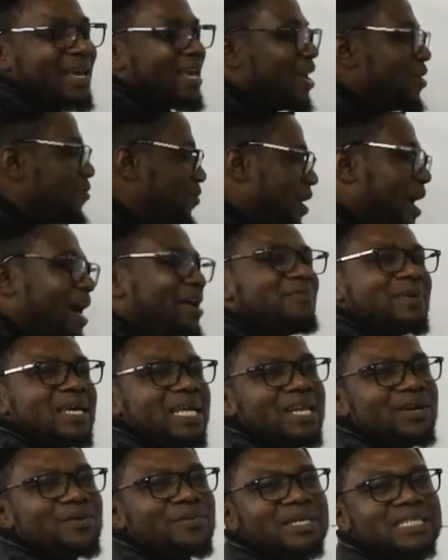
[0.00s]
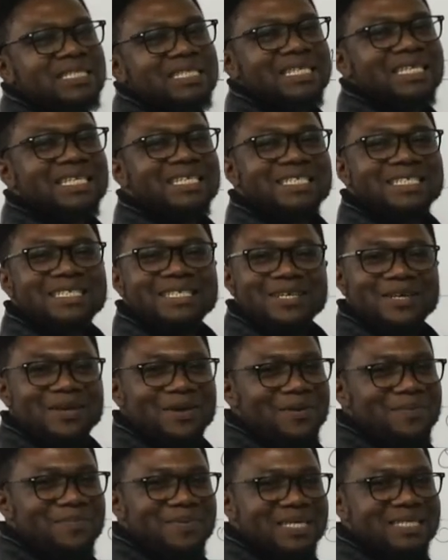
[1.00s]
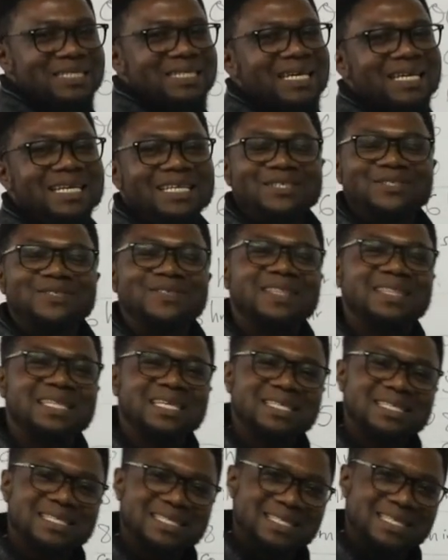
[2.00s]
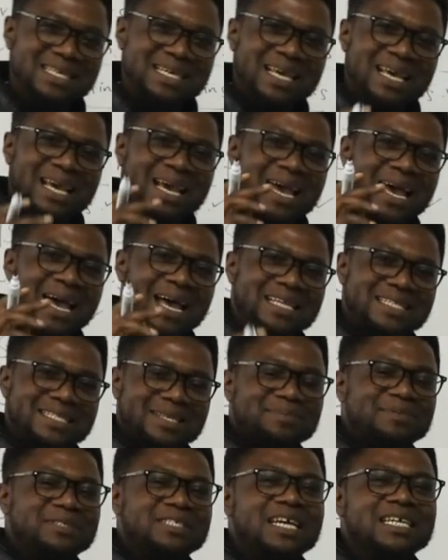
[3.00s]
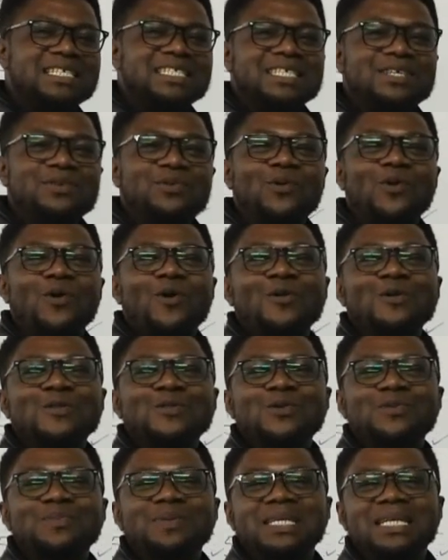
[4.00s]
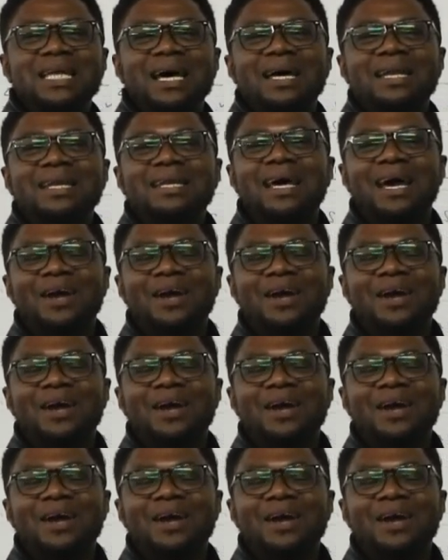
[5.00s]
If you have any question pertaining to this, subtraction will also be done.